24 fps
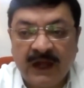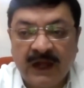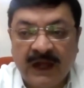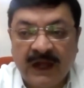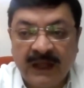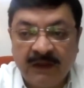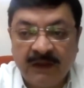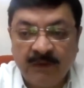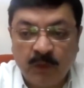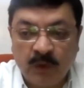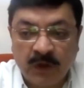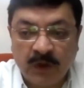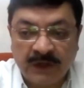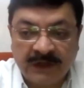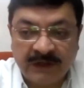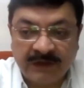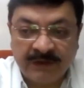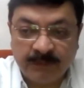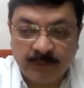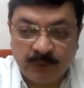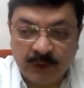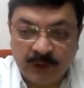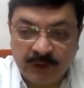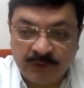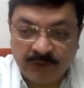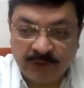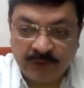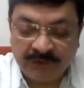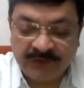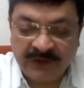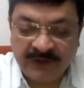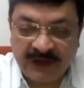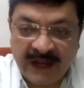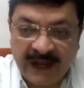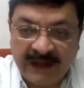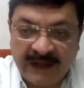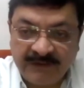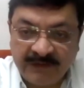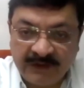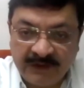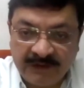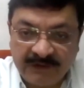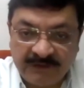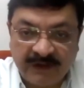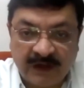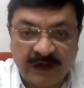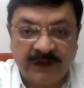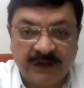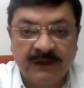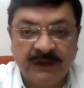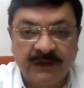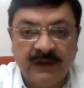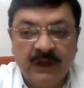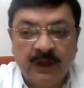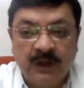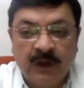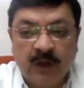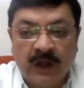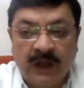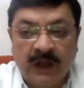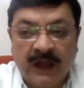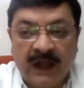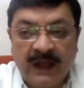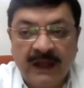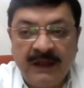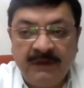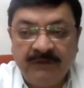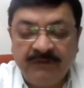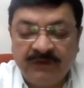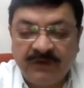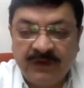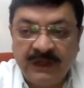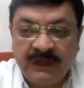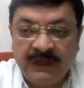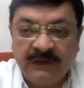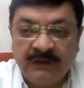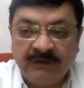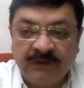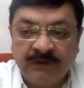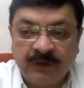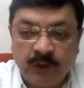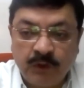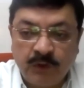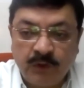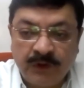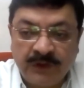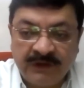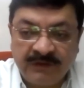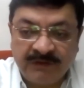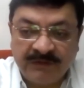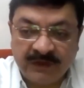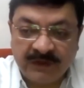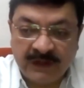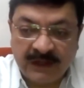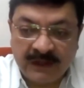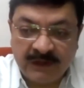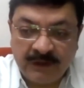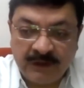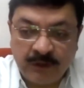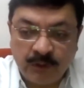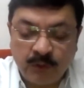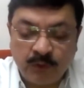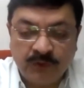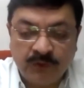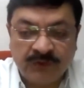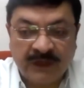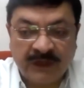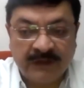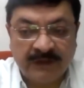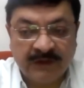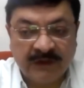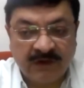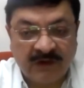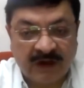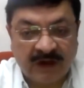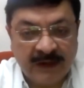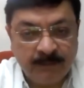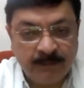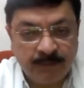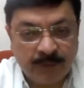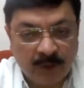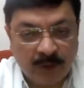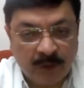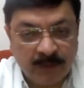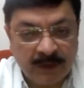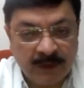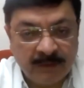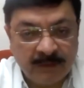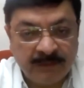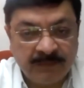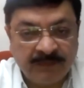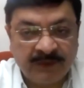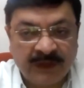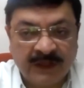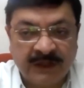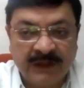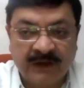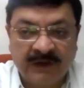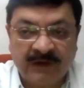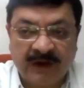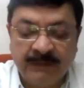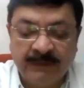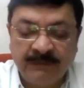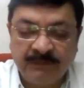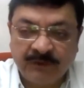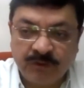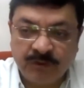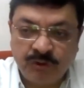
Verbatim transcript: I have worked as a police officer. As a result, I have seen the security scenarios and the crime problems and the crime